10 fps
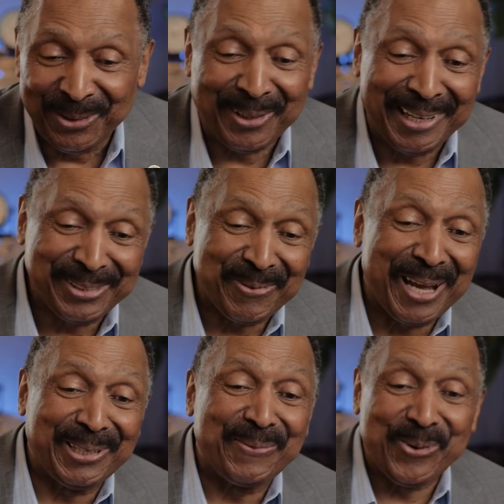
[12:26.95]
Look, that's why
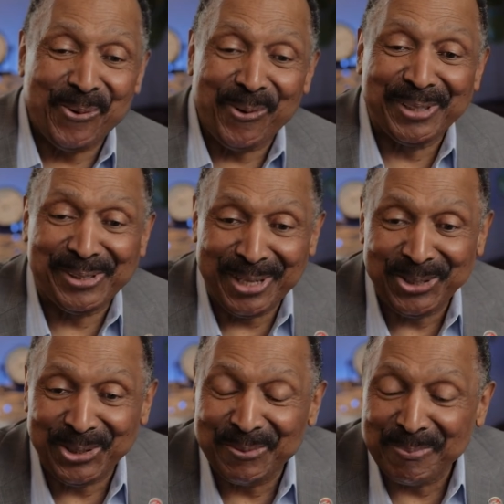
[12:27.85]
I love your
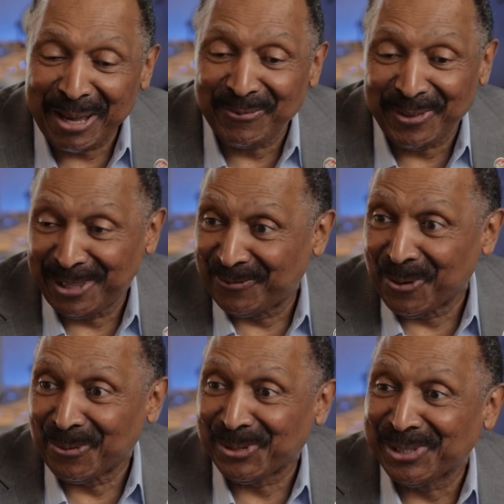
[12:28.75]
organization, My Faith
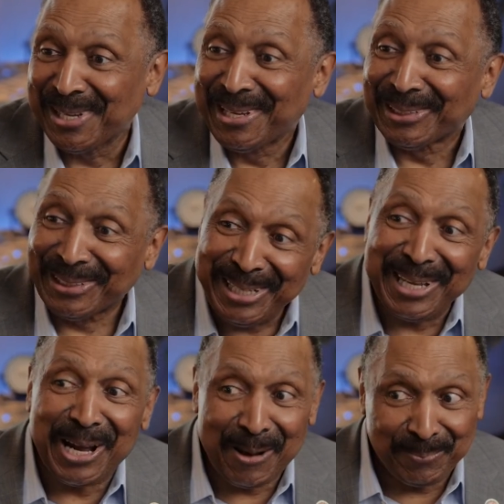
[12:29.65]
Votes.
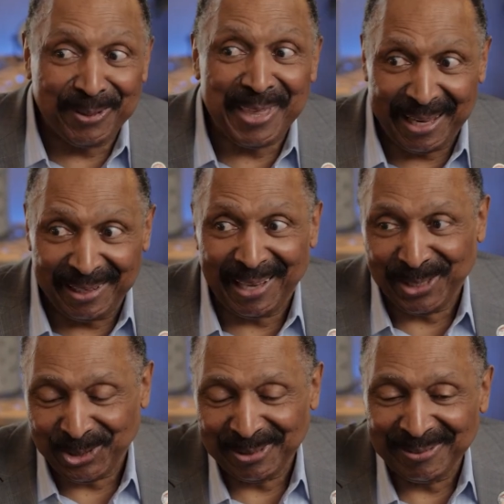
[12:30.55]
Leading up to that
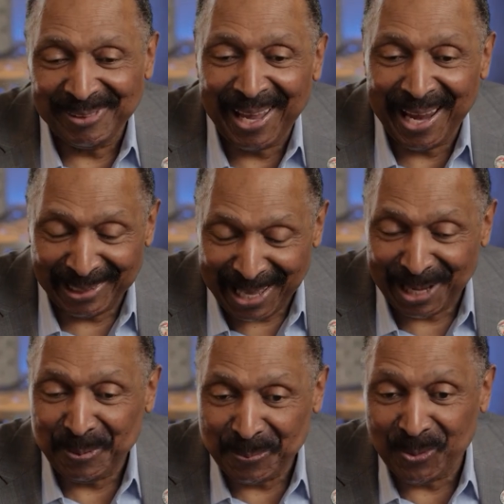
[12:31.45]
election, I had a lot
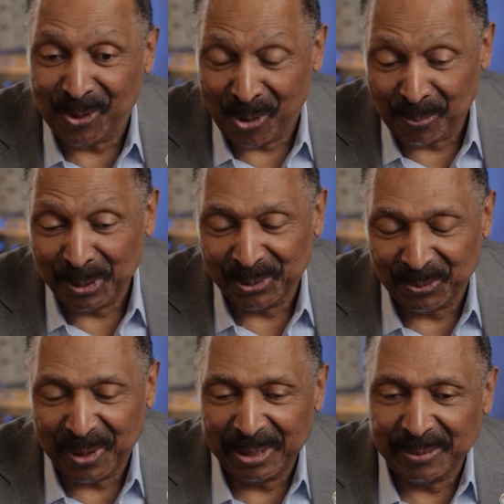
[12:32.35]
of people call me on the
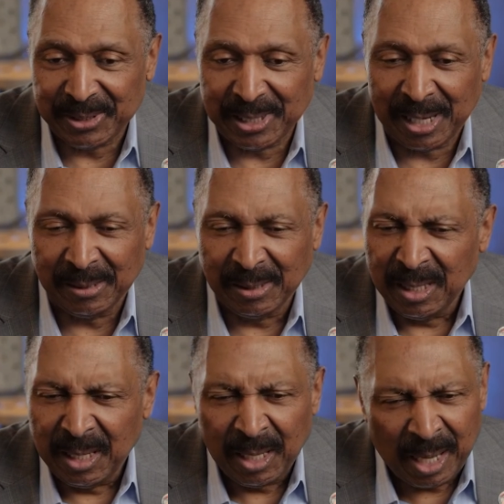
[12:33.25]
radio and say,
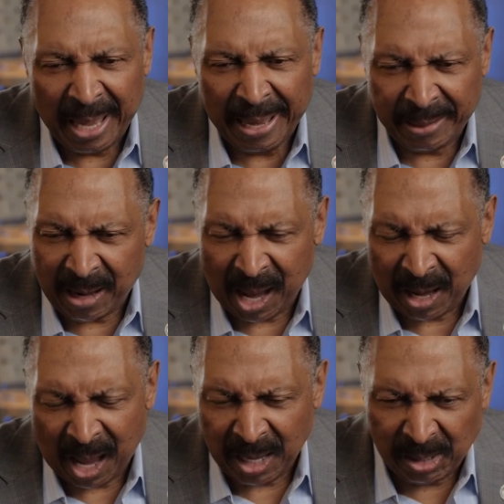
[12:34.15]

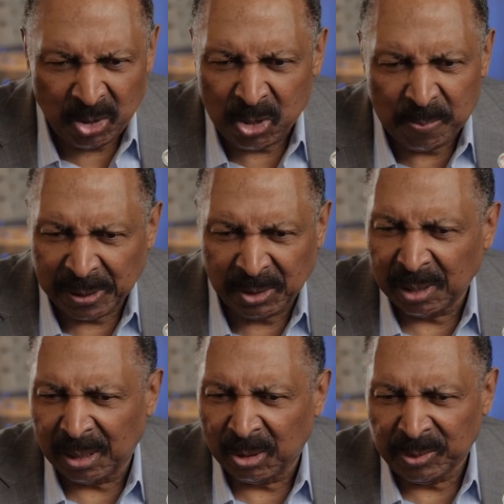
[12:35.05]
I hear you, but you
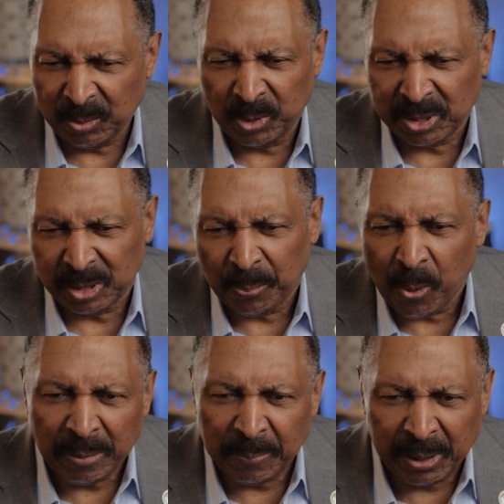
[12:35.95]
know, what's the
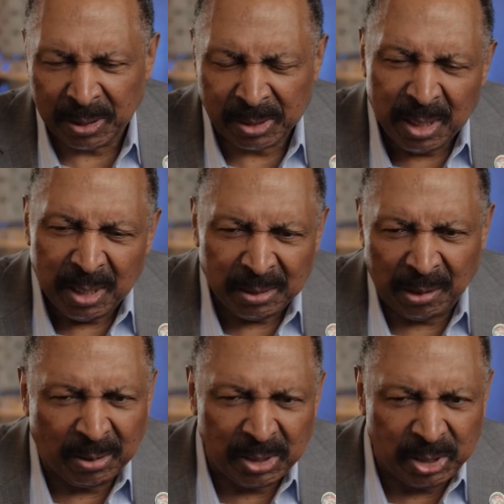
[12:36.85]
point? Because they're
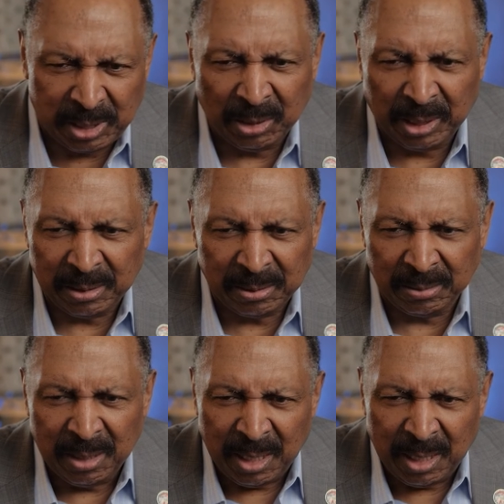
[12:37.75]
gonna steal it and